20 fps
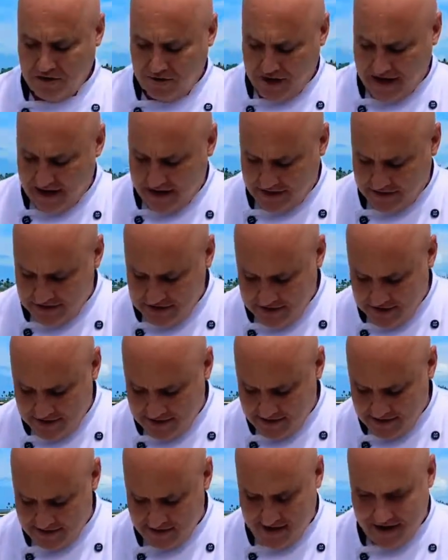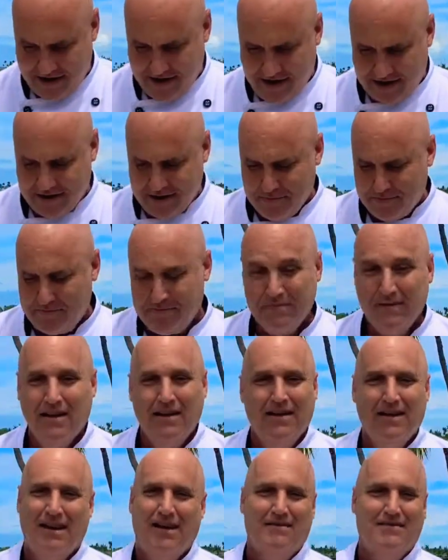I got the,
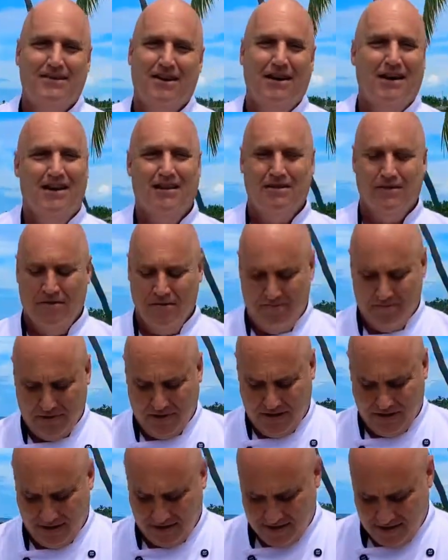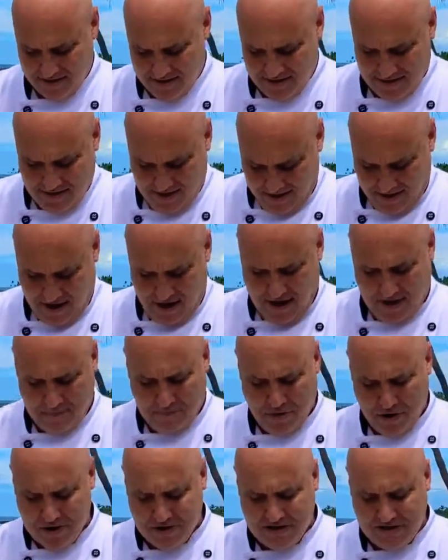I'm sorry to do a plug,
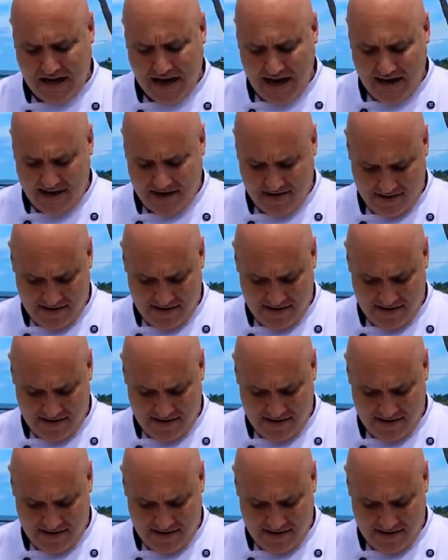bird's eye.